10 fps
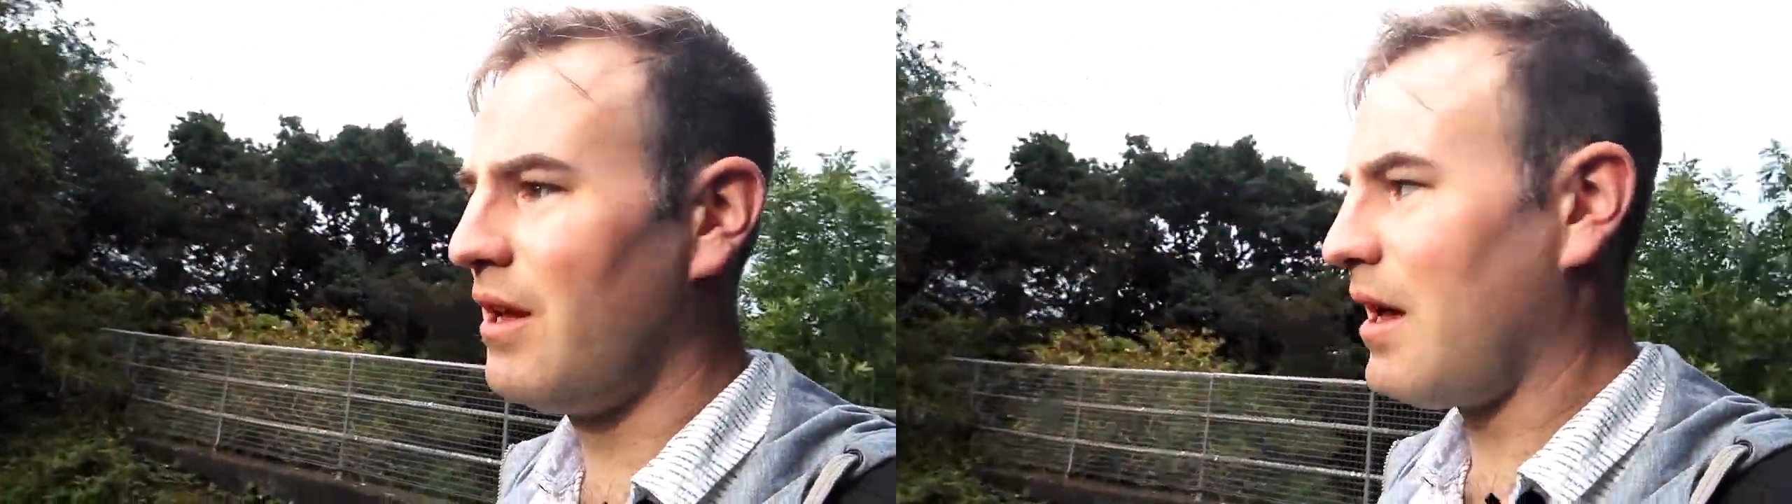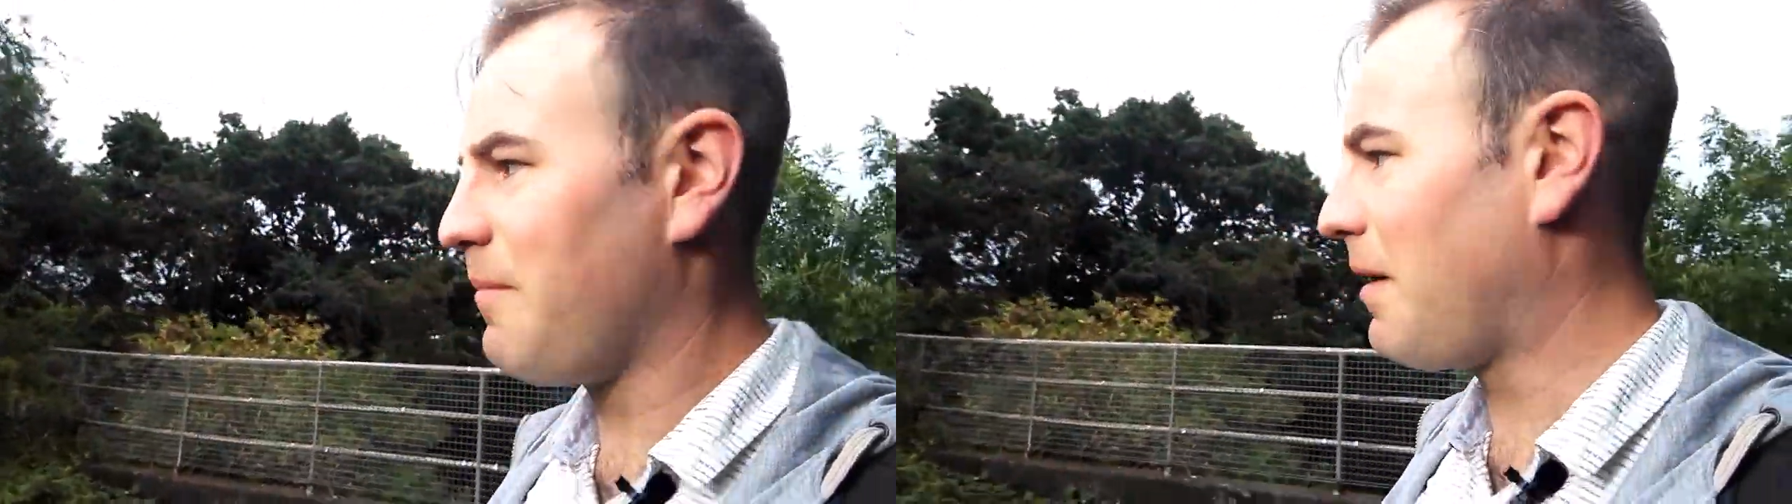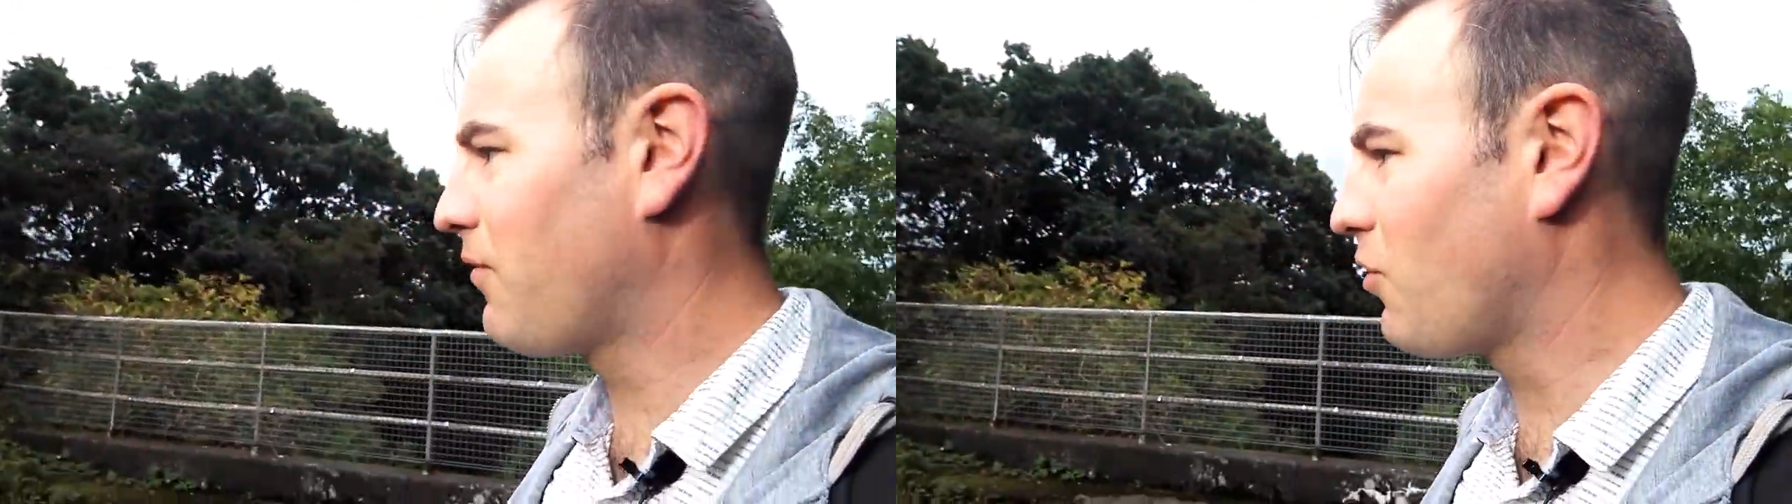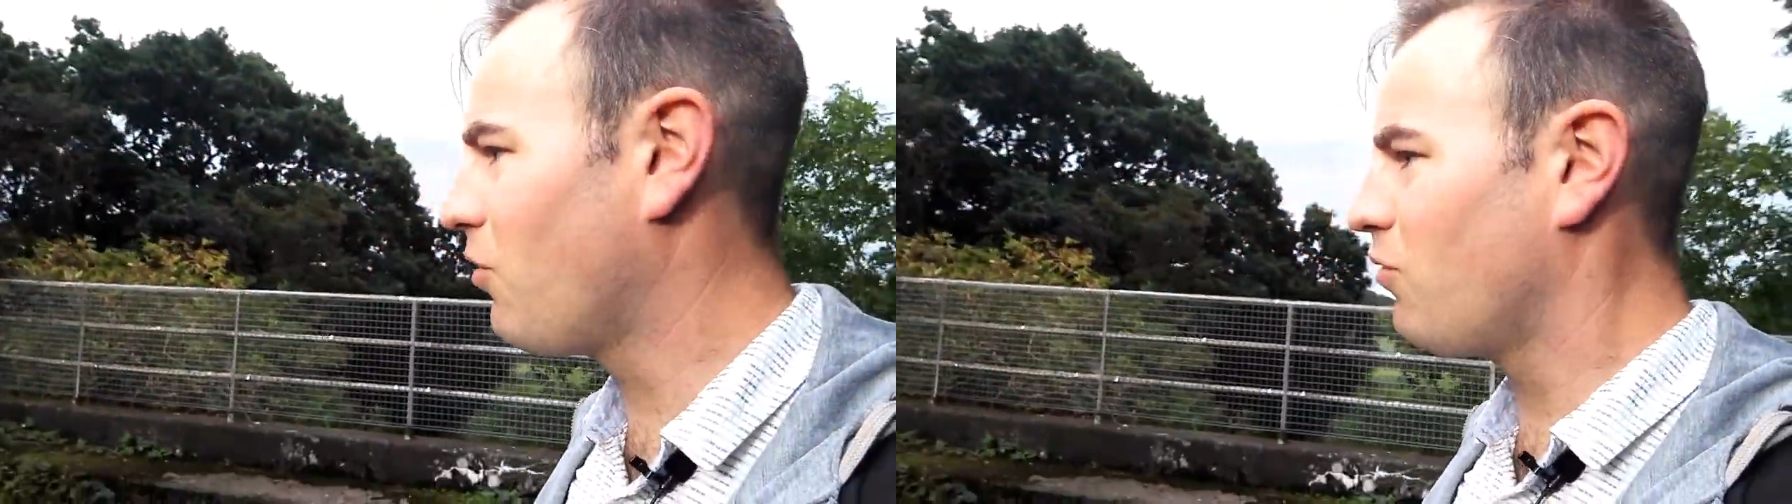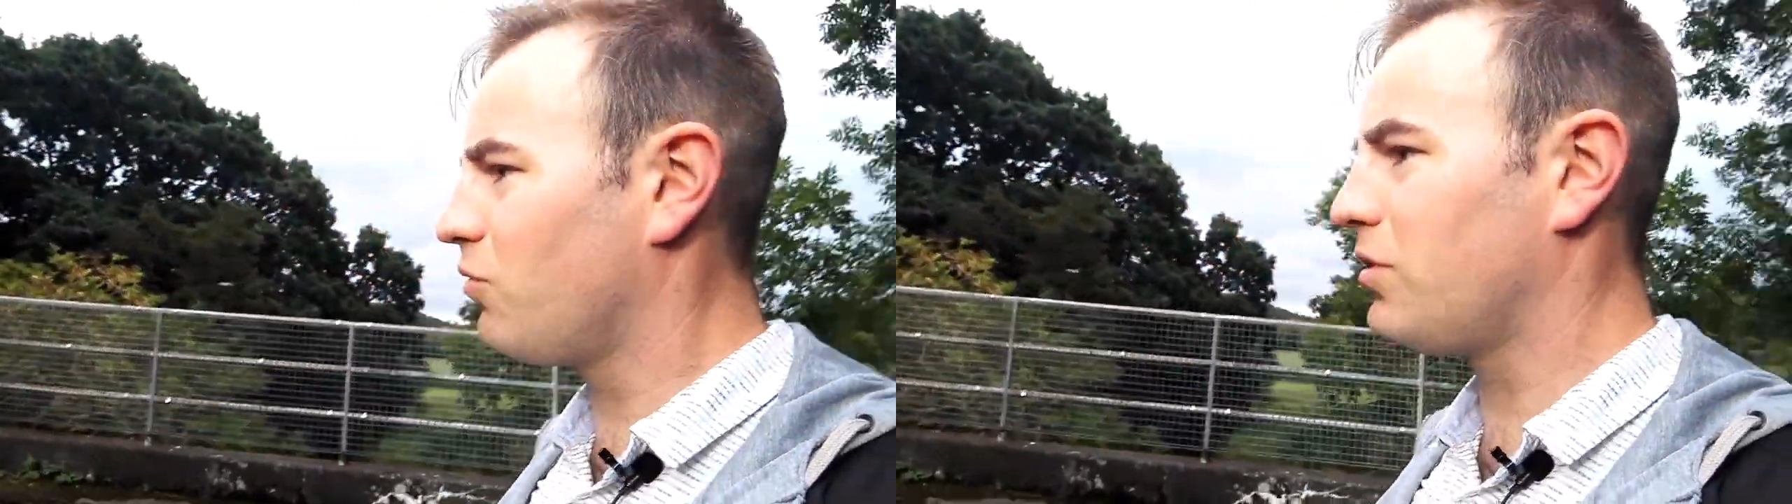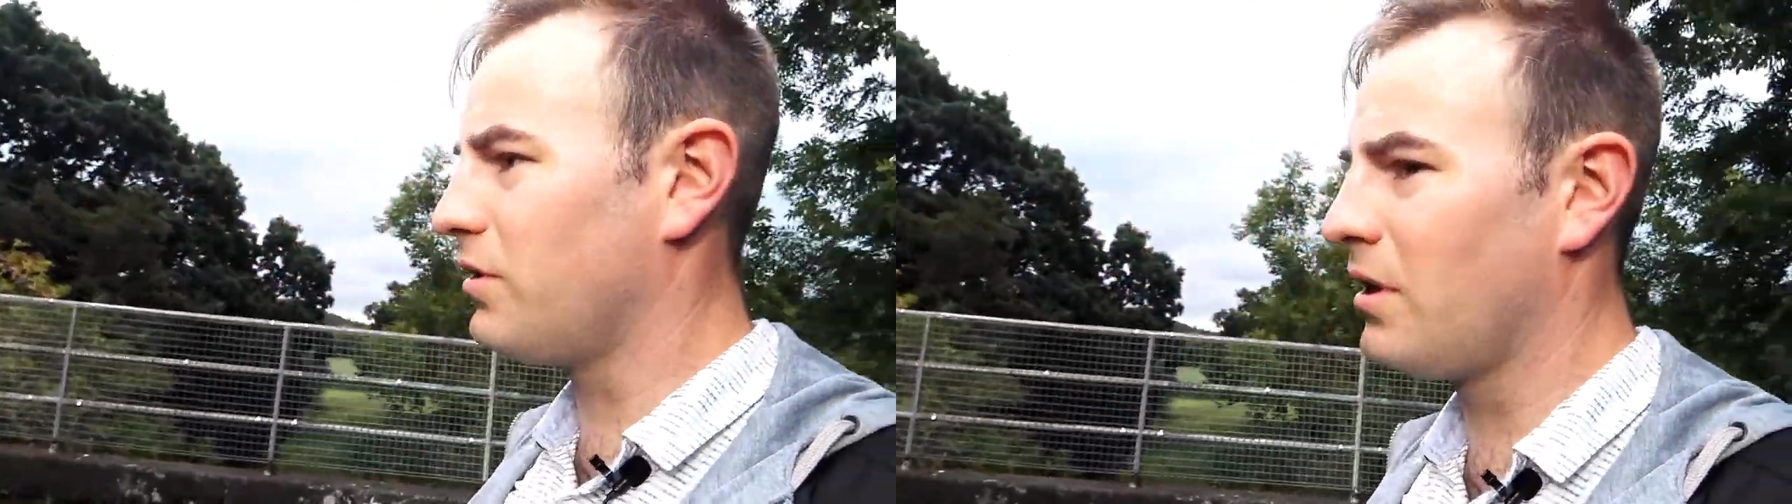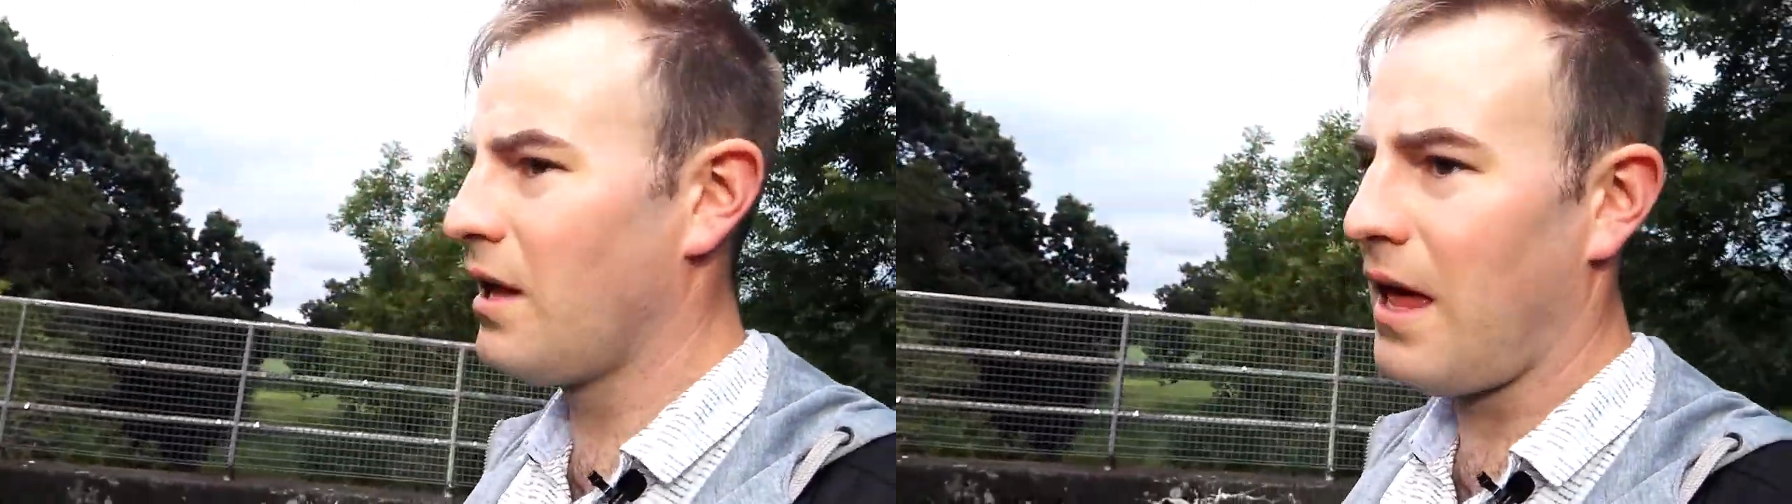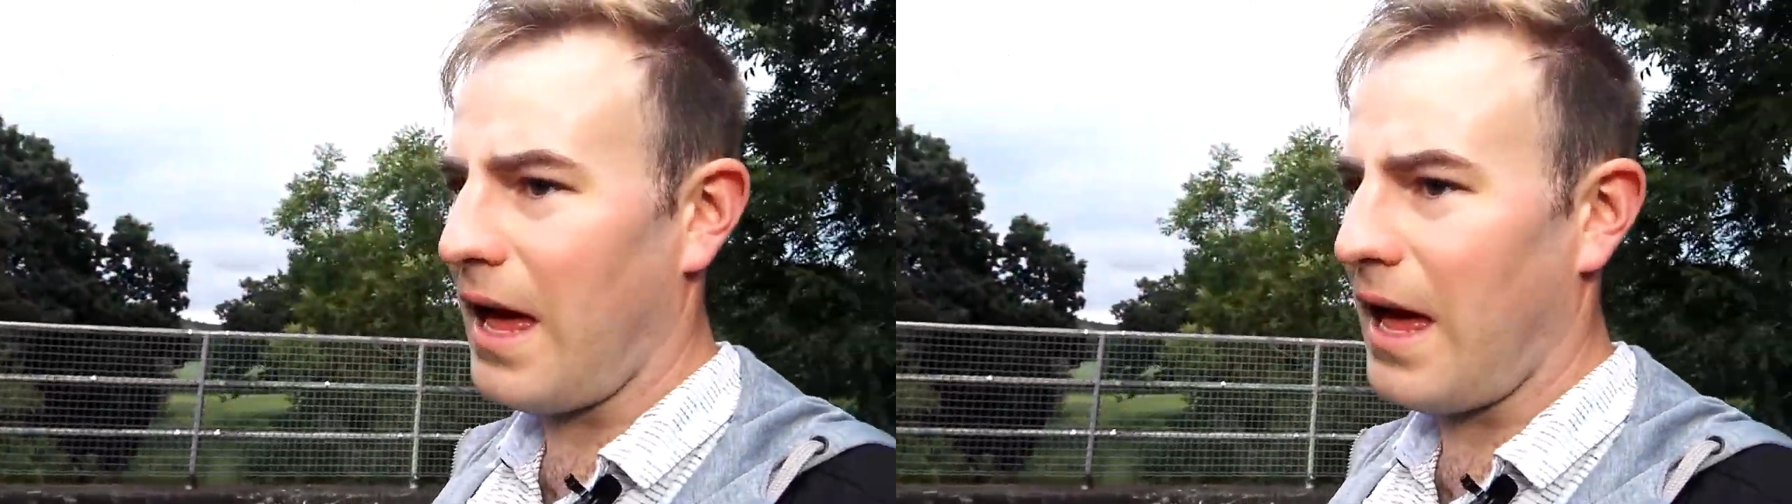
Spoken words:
above Congleton,